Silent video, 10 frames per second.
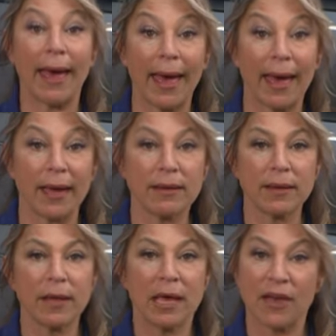And
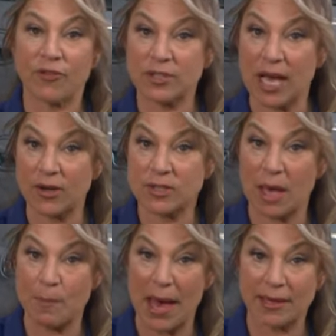if your tires
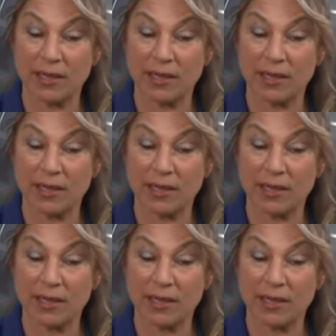get bad